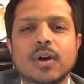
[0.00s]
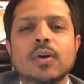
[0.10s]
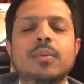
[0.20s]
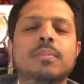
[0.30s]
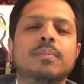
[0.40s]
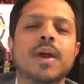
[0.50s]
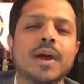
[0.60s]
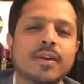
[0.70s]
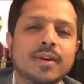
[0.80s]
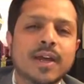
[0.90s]
or
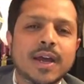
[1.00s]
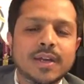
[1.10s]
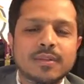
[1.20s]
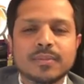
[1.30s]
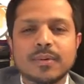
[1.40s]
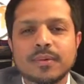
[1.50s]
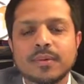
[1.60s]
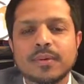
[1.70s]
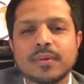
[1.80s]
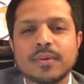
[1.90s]
paradigm
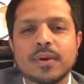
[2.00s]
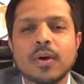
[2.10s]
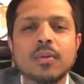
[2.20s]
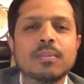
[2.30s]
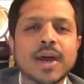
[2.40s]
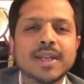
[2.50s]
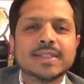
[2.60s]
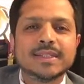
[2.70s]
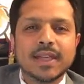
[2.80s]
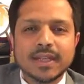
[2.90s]
or
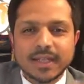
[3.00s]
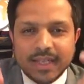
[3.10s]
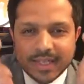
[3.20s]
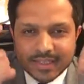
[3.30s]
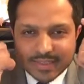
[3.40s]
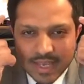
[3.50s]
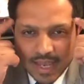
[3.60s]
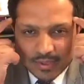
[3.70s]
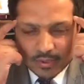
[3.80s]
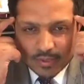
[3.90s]
mindset is
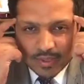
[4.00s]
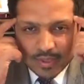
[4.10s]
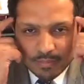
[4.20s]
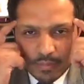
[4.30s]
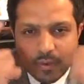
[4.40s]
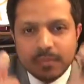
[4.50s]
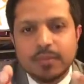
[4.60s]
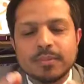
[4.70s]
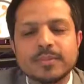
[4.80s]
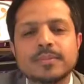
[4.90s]
actually the
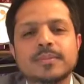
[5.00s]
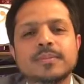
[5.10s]
problem.